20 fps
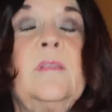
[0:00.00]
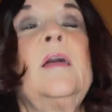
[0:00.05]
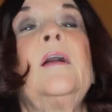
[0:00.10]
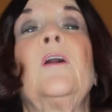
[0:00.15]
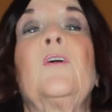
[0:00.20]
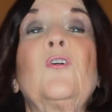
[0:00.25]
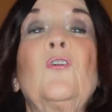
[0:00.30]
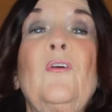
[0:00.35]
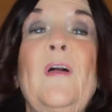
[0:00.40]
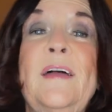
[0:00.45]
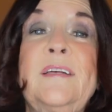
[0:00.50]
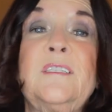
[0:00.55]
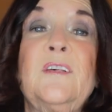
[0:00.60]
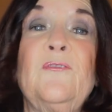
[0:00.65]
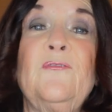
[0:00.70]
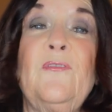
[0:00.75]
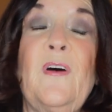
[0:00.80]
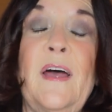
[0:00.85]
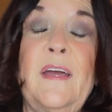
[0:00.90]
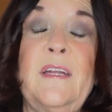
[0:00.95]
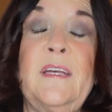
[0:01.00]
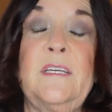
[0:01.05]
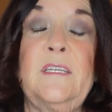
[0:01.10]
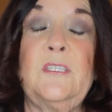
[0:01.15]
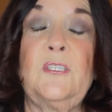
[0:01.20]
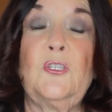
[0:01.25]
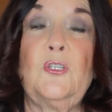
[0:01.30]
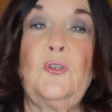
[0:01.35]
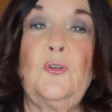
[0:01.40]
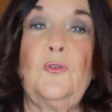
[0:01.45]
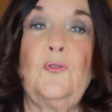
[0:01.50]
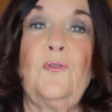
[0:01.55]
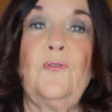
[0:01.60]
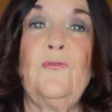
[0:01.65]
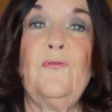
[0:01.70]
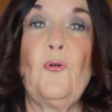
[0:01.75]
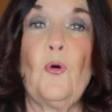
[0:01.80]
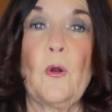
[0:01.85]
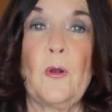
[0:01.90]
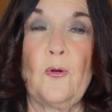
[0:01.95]
They are classified into
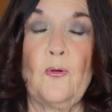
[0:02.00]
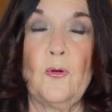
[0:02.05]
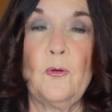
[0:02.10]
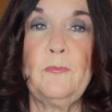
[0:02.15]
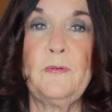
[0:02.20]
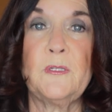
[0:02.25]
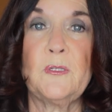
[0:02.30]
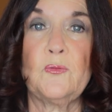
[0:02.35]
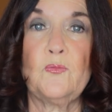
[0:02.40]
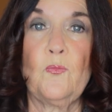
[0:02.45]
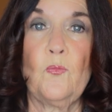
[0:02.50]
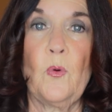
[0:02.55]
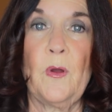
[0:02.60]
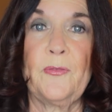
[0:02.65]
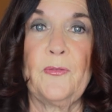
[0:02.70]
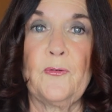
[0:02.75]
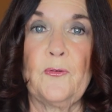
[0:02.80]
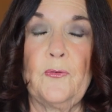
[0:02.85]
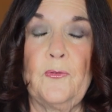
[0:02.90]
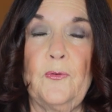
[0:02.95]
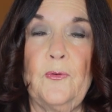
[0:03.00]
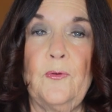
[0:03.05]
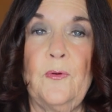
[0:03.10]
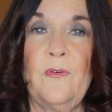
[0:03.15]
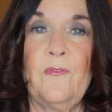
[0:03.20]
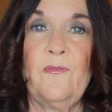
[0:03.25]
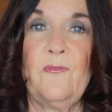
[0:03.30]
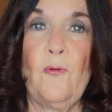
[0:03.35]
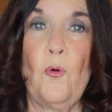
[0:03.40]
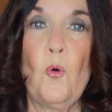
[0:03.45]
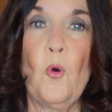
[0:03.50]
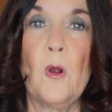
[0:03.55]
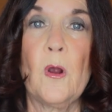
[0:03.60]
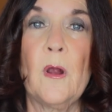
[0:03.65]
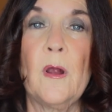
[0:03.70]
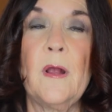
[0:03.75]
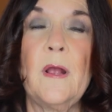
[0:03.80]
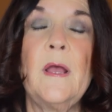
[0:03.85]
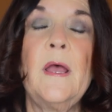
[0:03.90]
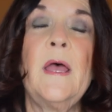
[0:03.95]
4 groups, 1 through
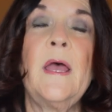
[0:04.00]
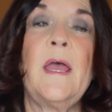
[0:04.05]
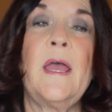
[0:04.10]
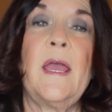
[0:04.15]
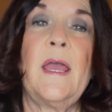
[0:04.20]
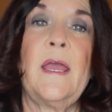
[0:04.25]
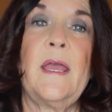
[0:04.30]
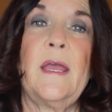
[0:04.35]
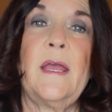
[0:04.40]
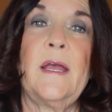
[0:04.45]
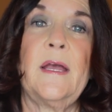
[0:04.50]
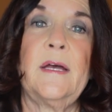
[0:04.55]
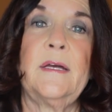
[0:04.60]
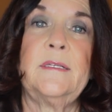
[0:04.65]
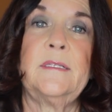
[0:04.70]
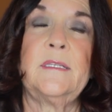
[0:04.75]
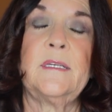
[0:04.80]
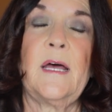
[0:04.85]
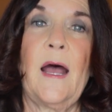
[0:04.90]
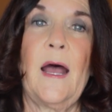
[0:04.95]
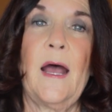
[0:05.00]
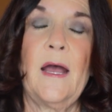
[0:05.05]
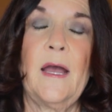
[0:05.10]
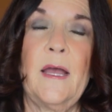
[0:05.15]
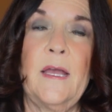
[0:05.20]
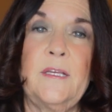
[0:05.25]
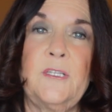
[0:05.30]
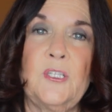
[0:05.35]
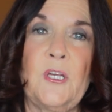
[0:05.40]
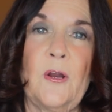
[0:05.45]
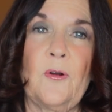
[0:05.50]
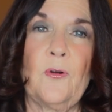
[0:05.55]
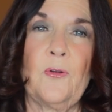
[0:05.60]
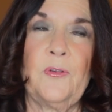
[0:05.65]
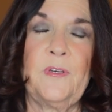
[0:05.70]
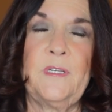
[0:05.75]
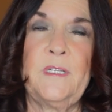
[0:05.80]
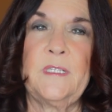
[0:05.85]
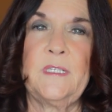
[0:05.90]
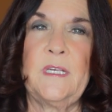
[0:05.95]
4, and I
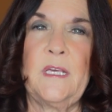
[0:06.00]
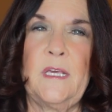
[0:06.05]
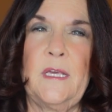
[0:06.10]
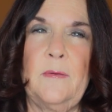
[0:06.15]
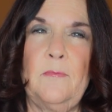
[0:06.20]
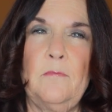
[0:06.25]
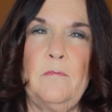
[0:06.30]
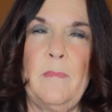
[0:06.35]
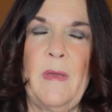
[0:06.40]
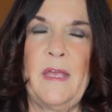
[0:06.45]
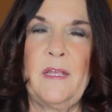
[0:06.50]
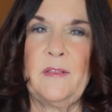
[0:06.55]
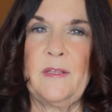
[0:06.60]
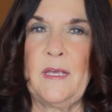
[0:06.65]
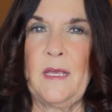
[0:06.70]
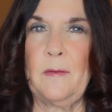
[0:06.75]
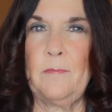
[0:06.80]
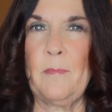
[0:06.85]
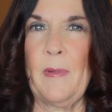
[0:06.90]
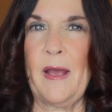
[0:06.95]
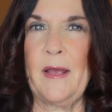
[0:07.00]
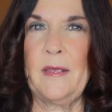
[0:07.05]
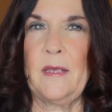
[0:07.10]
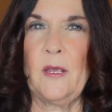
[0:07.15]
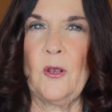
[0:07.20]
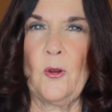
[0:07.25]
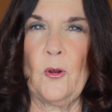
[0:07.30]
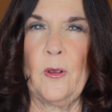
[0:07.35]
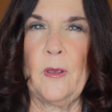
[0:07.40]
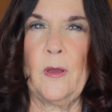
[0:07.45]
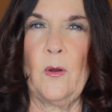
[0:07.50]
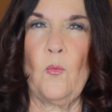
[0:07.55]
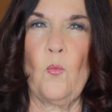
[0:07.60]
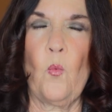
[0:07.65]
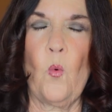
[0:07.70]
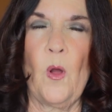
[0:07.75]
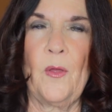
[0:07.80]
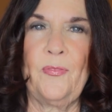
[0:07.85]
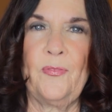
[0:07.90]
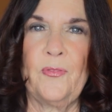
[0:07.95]
generally see, mainly in my area,
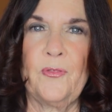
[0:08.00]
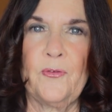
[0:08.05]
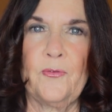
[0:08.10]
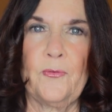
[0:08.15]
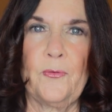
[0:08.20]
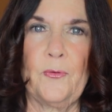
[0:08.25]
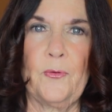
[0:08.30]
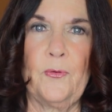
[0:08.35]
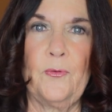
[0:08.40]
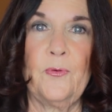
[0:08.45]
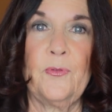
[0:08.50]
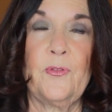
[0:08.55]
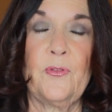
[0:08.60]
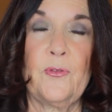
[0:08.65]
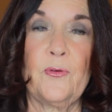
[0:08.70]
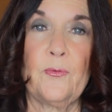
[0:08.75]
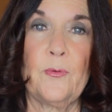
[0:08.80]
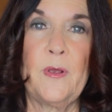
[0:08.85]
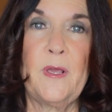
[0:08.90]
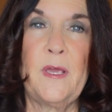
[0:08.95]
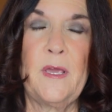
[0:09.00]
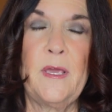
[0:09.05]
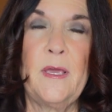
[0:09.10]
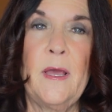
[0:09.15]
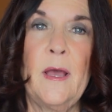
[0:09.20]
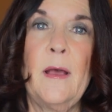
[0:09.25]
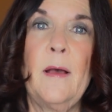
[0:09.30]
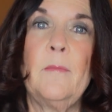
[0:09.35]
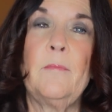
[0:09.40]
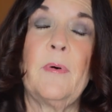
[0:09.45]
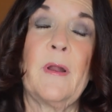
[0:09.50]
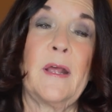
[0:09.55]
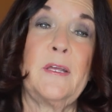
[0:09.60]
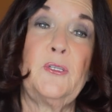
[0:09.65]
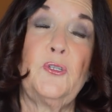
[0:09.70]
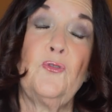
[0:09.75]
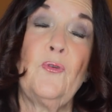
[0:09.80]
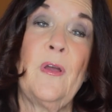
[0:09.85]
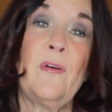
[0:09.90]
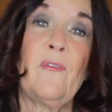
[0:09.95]
1 through 3, but I
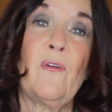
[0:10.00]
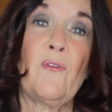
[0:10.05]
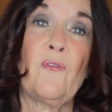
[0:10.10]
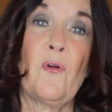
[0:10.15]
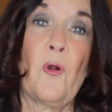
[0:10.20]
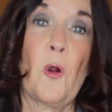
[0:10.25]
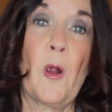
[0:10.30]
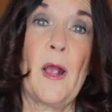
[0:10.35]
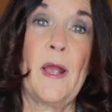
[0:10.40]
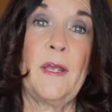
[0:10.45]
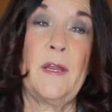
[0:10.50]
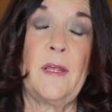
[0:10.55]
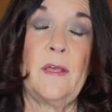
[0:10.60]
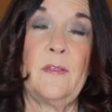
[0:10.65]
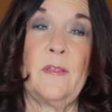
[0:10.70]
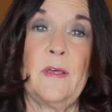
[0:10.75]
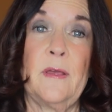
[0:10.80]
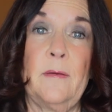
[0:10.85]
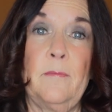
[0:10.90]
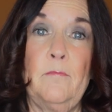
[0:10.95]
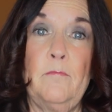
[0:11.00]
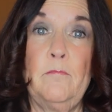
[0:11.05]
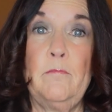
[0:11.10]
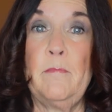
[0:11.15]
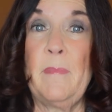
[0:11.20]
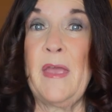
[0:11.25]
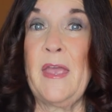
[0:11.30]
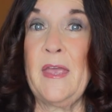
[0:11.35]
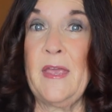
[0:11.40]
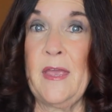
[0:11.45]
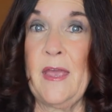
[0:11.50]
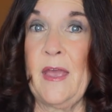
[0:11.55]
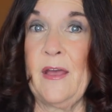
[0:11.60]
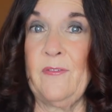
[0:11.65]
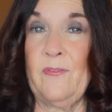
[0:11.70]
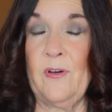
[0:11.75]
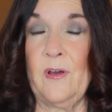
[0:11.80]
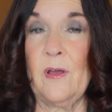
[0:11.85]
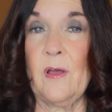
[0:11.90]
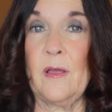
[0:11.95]
do have a variety that may
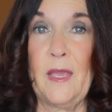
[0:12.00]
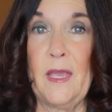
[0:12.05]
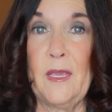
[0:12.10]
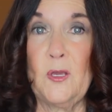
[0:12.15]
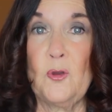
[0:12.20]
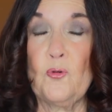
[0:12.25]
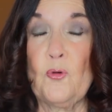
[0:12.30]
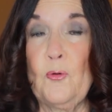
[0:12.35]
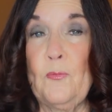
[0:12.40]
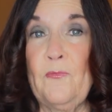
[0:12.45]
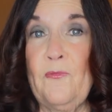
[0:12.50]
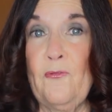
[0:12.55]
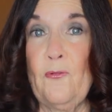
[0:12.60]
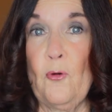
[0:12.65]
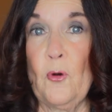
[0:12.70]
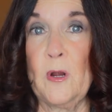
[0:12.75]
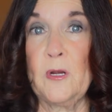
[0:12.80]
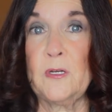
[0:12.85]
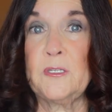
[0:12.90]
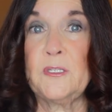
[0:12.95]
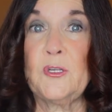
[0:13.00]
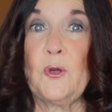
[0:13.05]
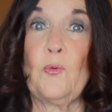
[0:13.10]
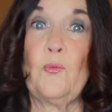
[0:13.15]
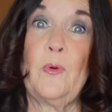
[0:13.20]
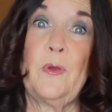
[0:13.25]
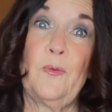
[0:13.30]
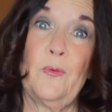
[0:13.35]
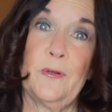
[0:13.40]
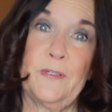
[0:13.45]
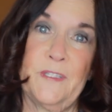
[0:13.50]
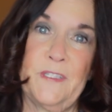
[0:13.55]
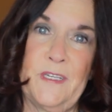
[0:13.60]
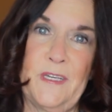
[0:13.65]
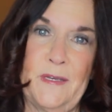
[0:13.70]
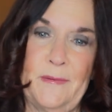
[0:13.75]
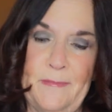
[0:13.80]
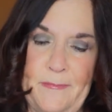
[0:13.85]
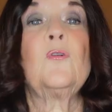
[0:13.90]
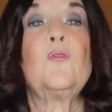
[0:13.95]
have a group 4, so we will
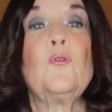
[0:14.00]
see.